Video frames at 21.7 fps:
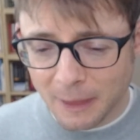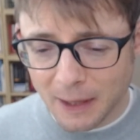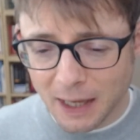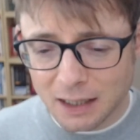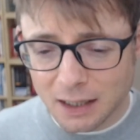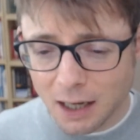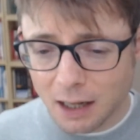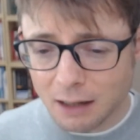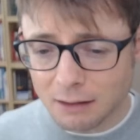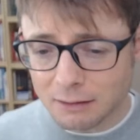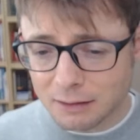
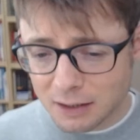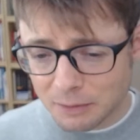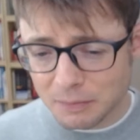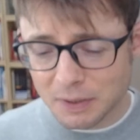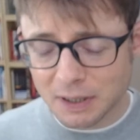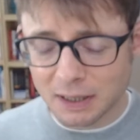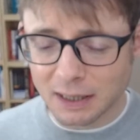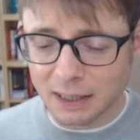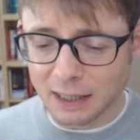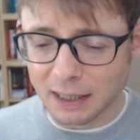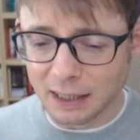And
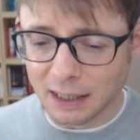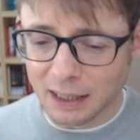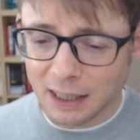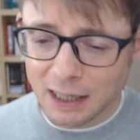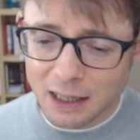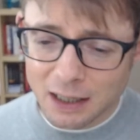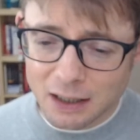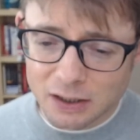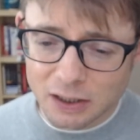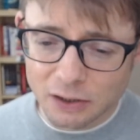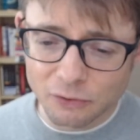ultimately,
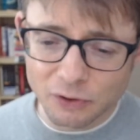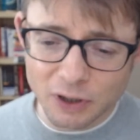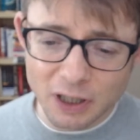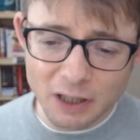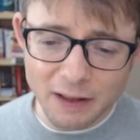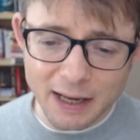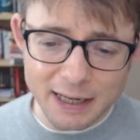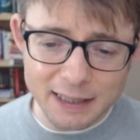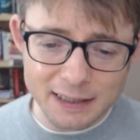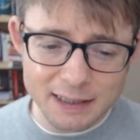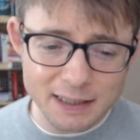she
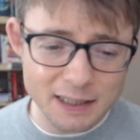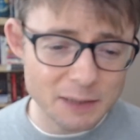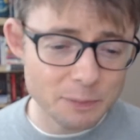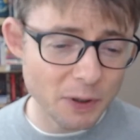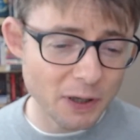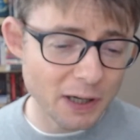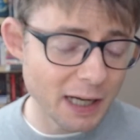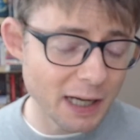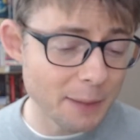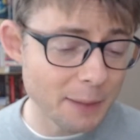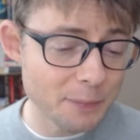realizes
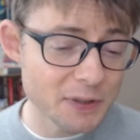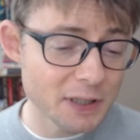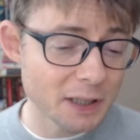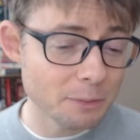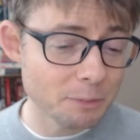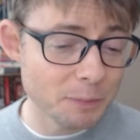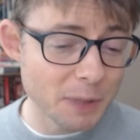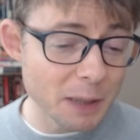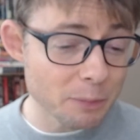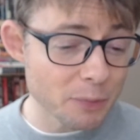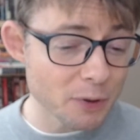perhaps
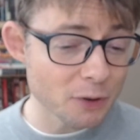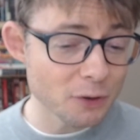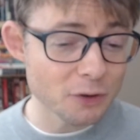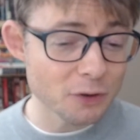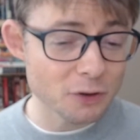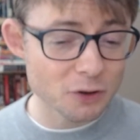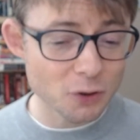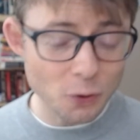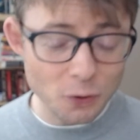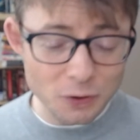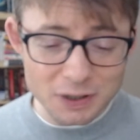that people
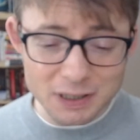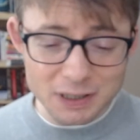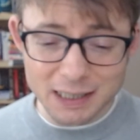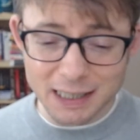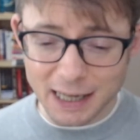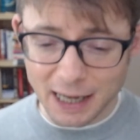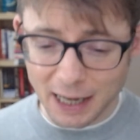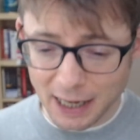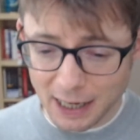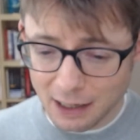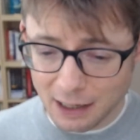don't
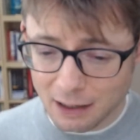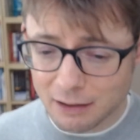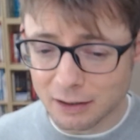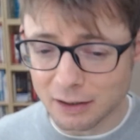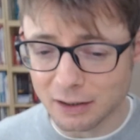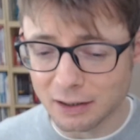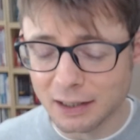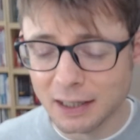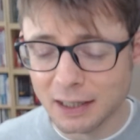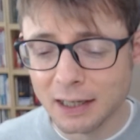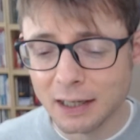
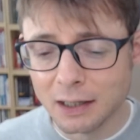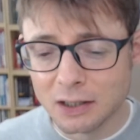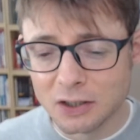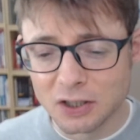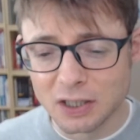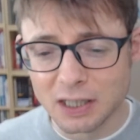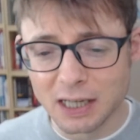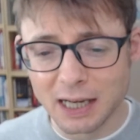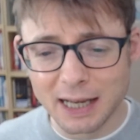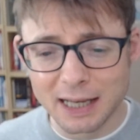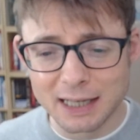care.
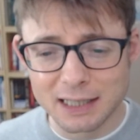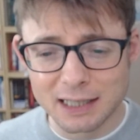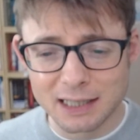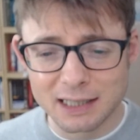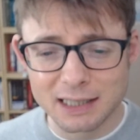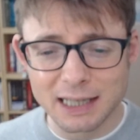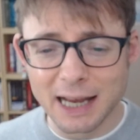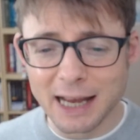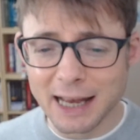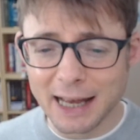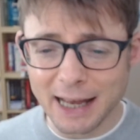She
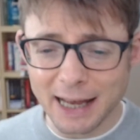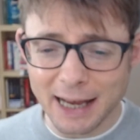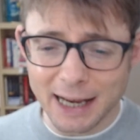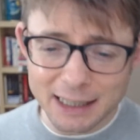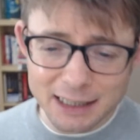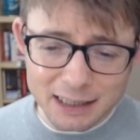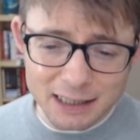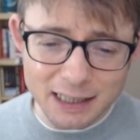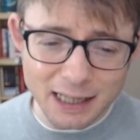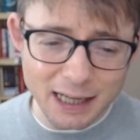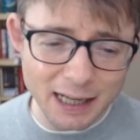asks,
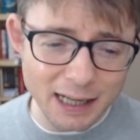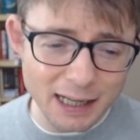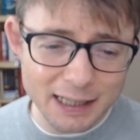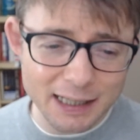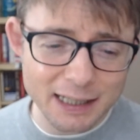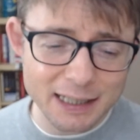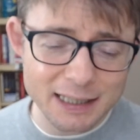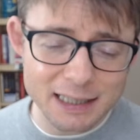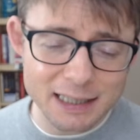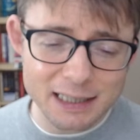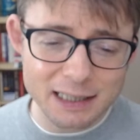hadn't
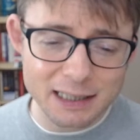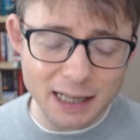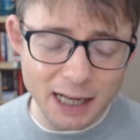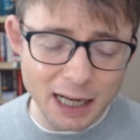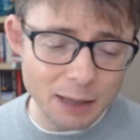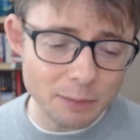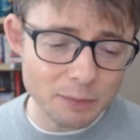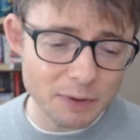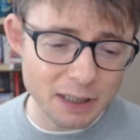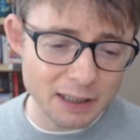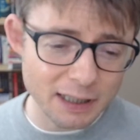I
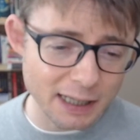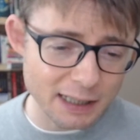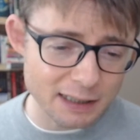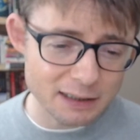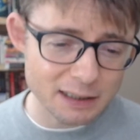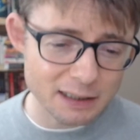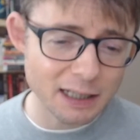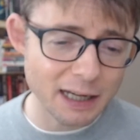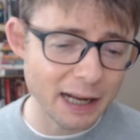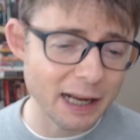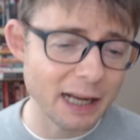escaped the
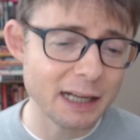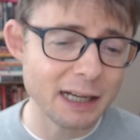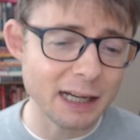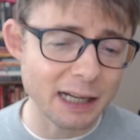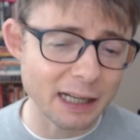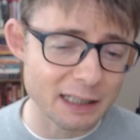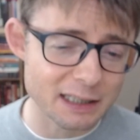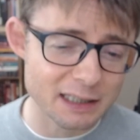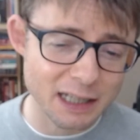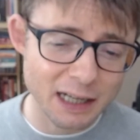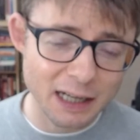
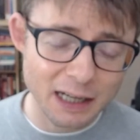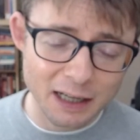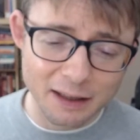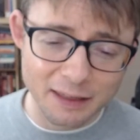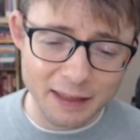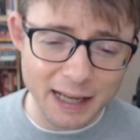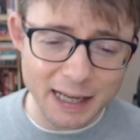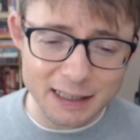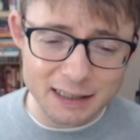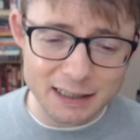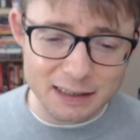1980s,
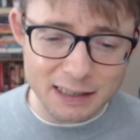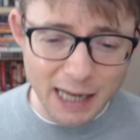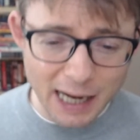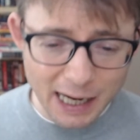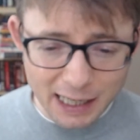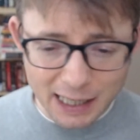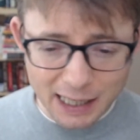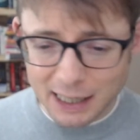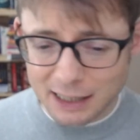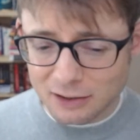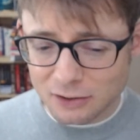that
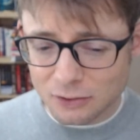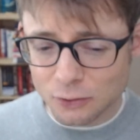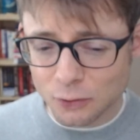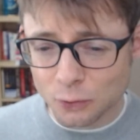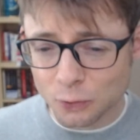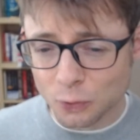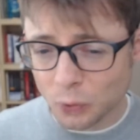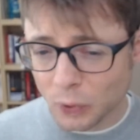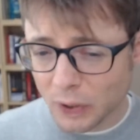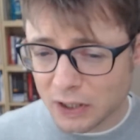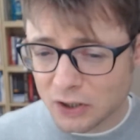decade
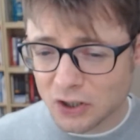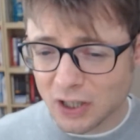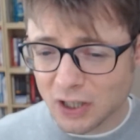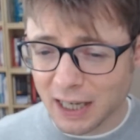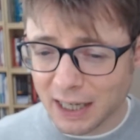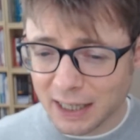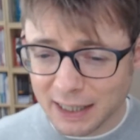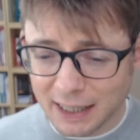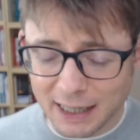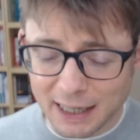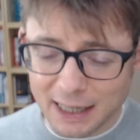to which
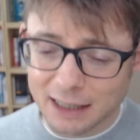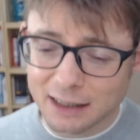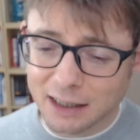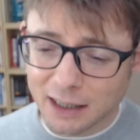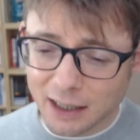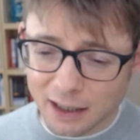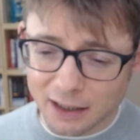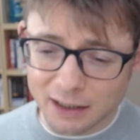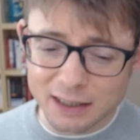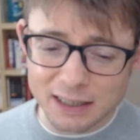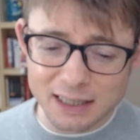I had
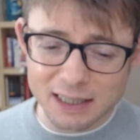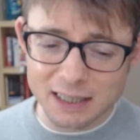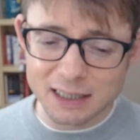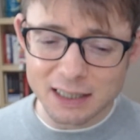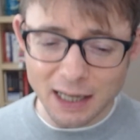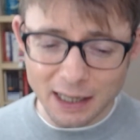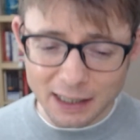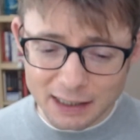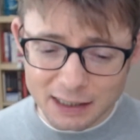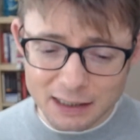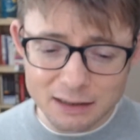
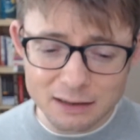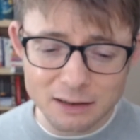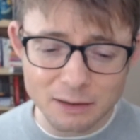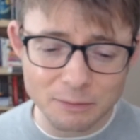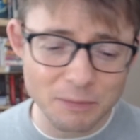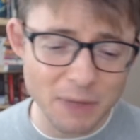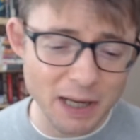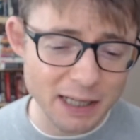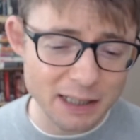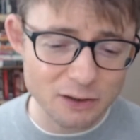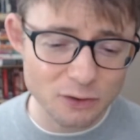consigned
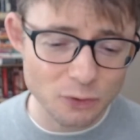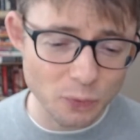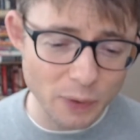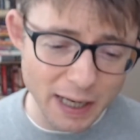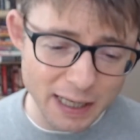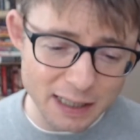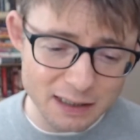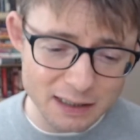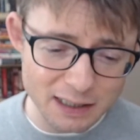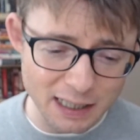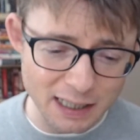my
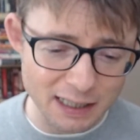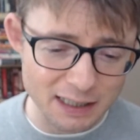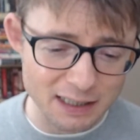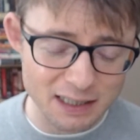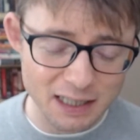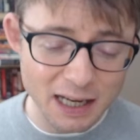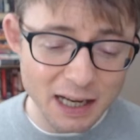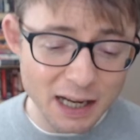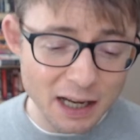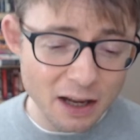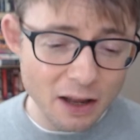
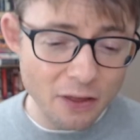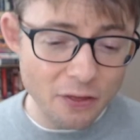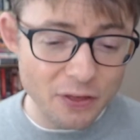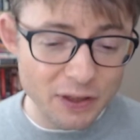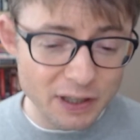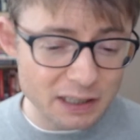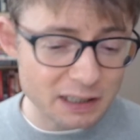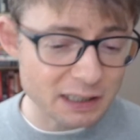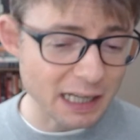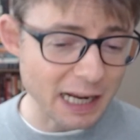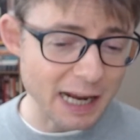20s?
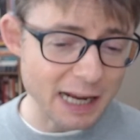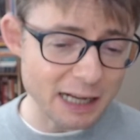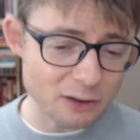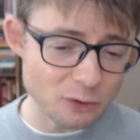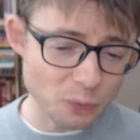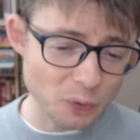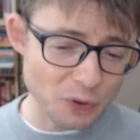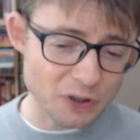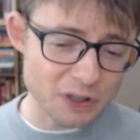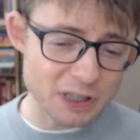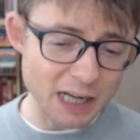The dead
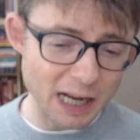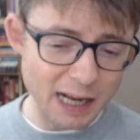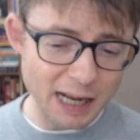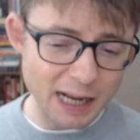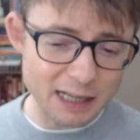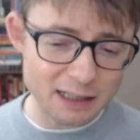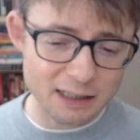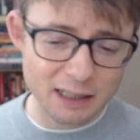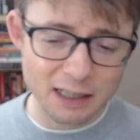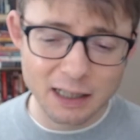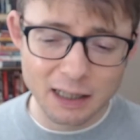were
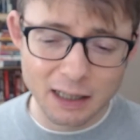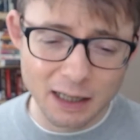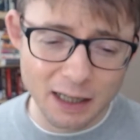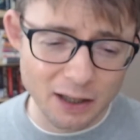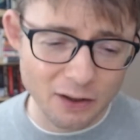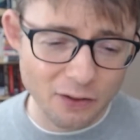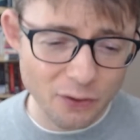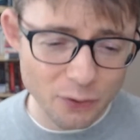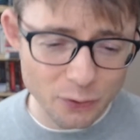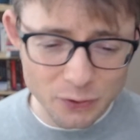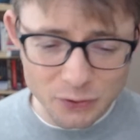dead,
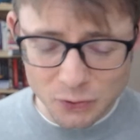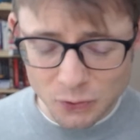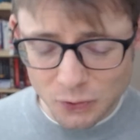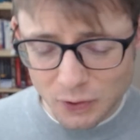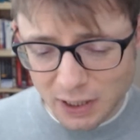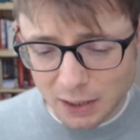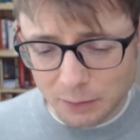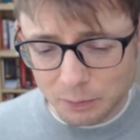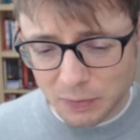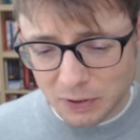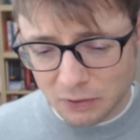and those who
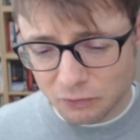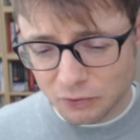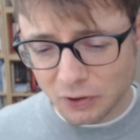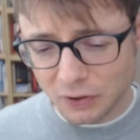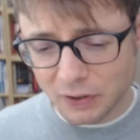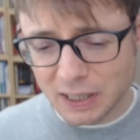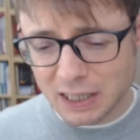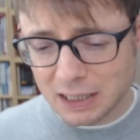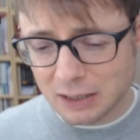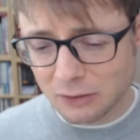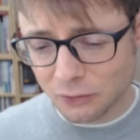had been
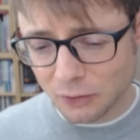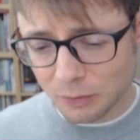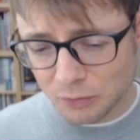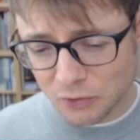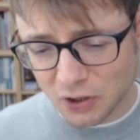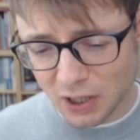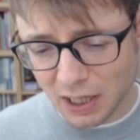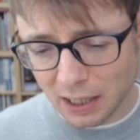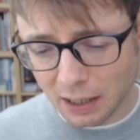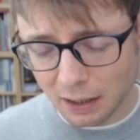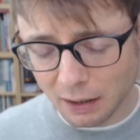released from
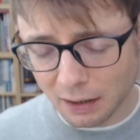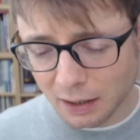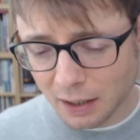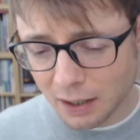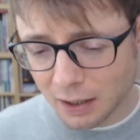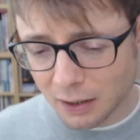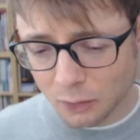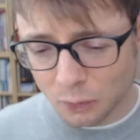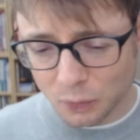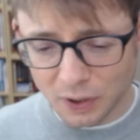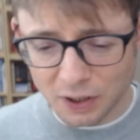jail
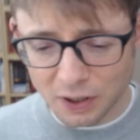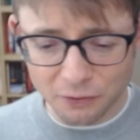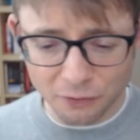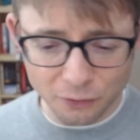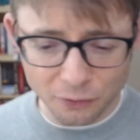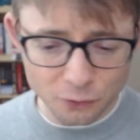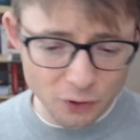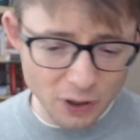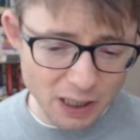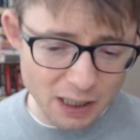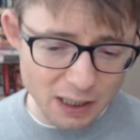were
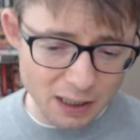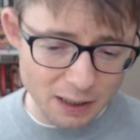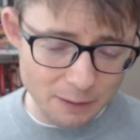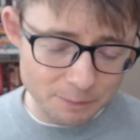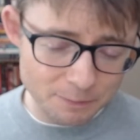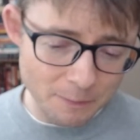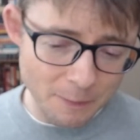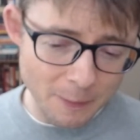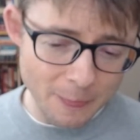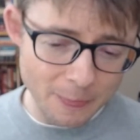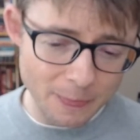free.
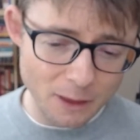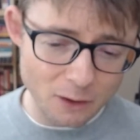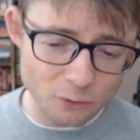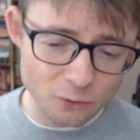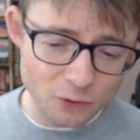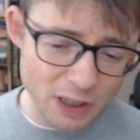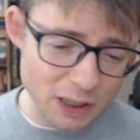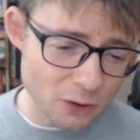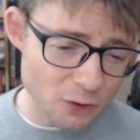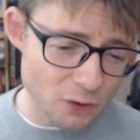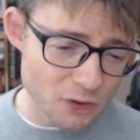The
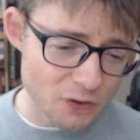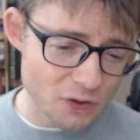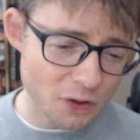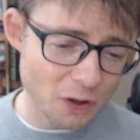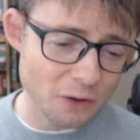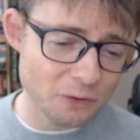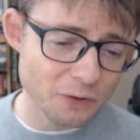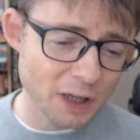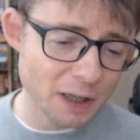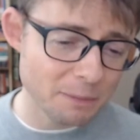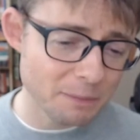readers
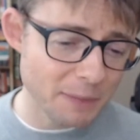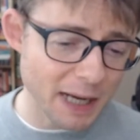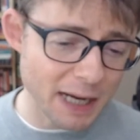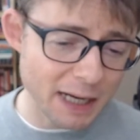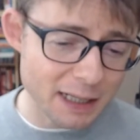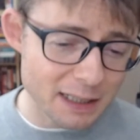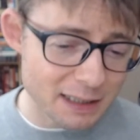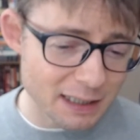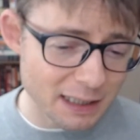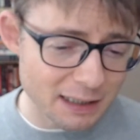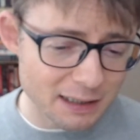of our
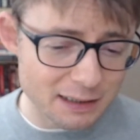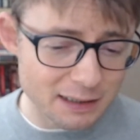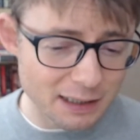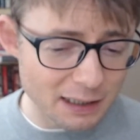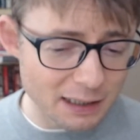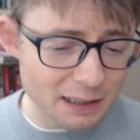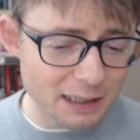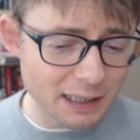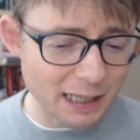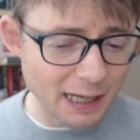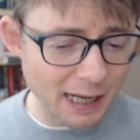magazine
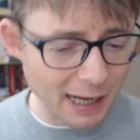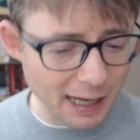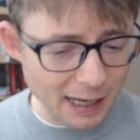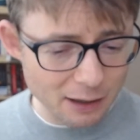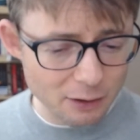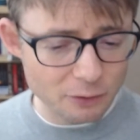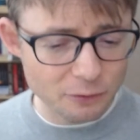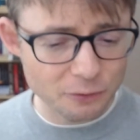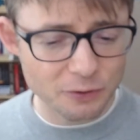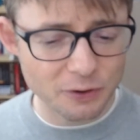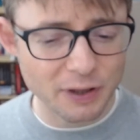didn't
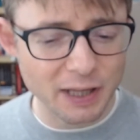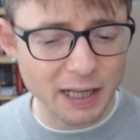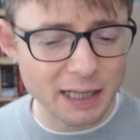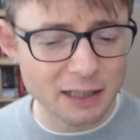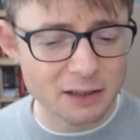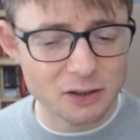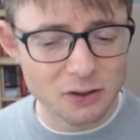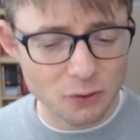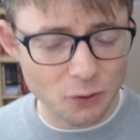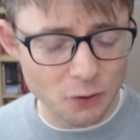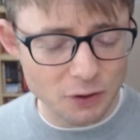care for
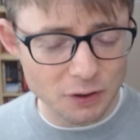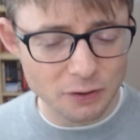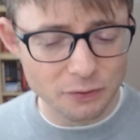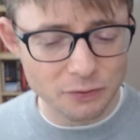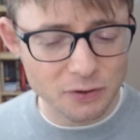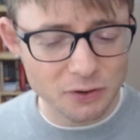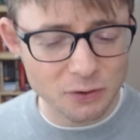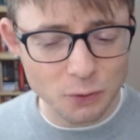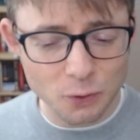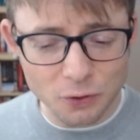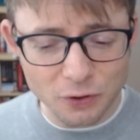that sort
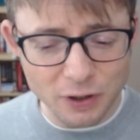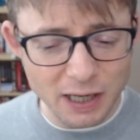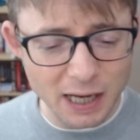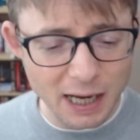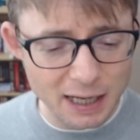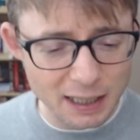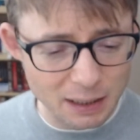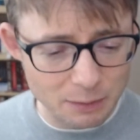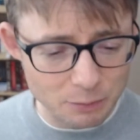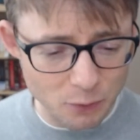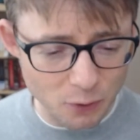of
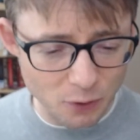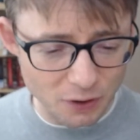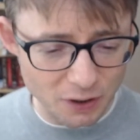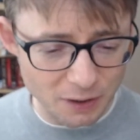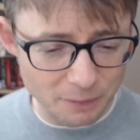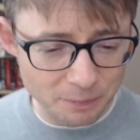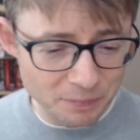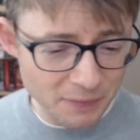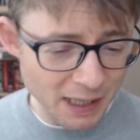story anymore.